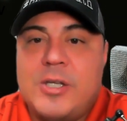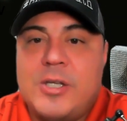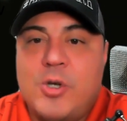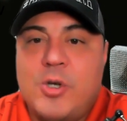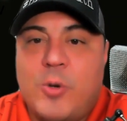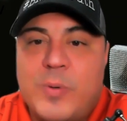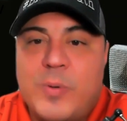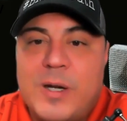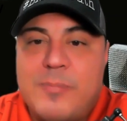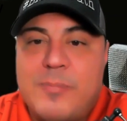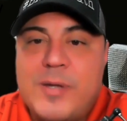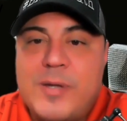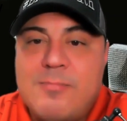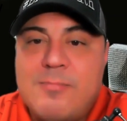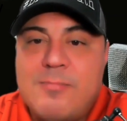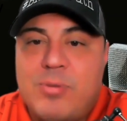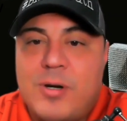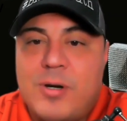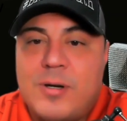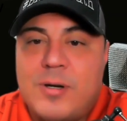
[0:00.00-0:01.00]
you open up a
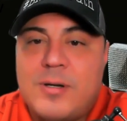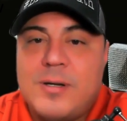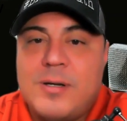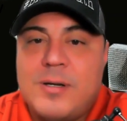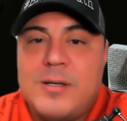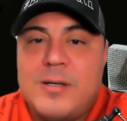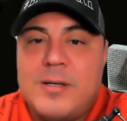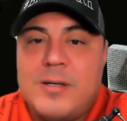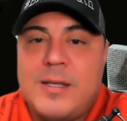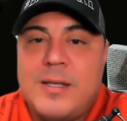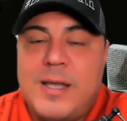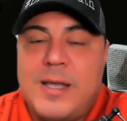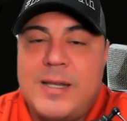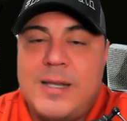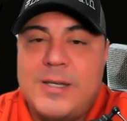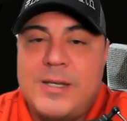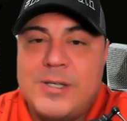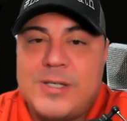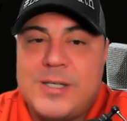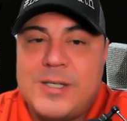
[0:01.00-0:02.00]
hymn book
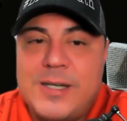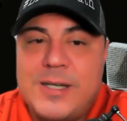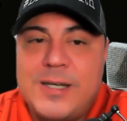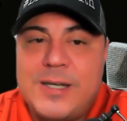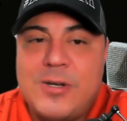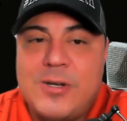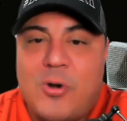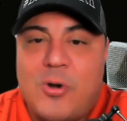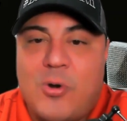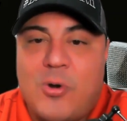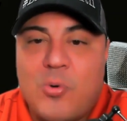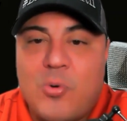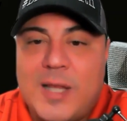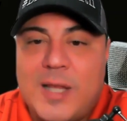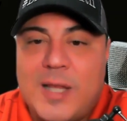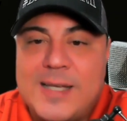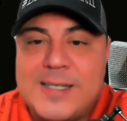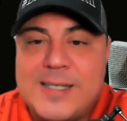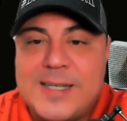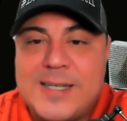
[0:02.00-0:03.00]
and you sing old
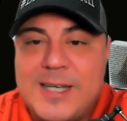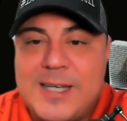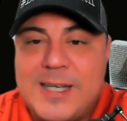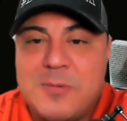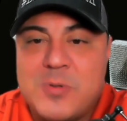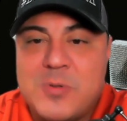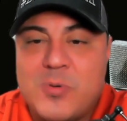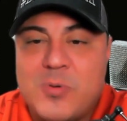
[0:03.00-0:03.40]
classic hymns